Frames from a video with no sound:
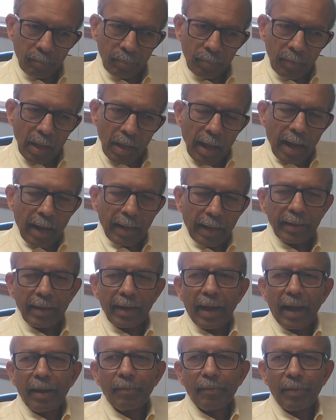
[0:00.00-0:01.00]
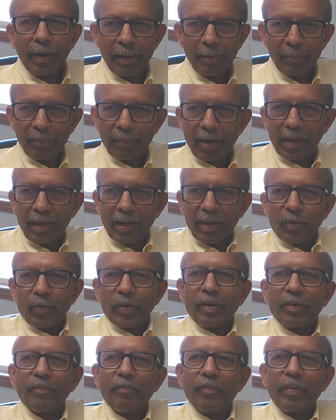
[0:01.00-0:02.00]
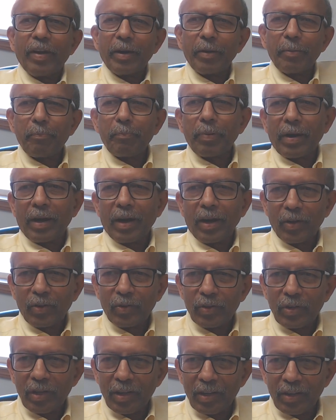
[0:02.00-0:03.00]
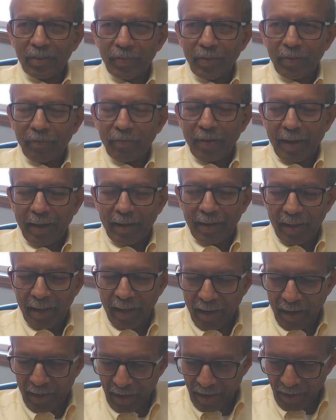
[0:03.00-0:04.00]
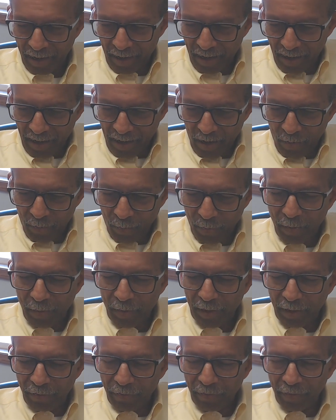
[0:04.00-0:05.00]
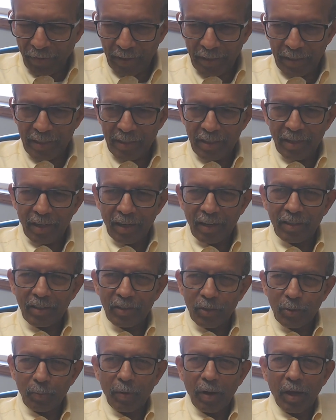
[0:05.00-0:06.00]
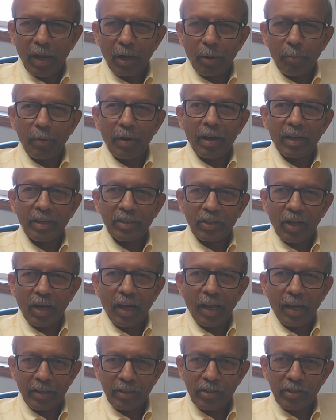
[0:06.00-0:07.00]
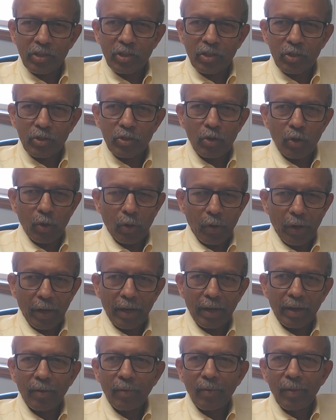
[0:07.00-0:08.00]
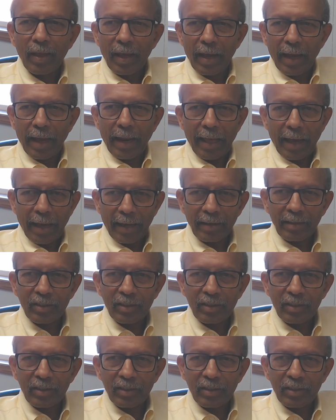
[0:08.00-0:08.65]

I think I'm very proud of the fact that we were the first small liberal arts college to join edX,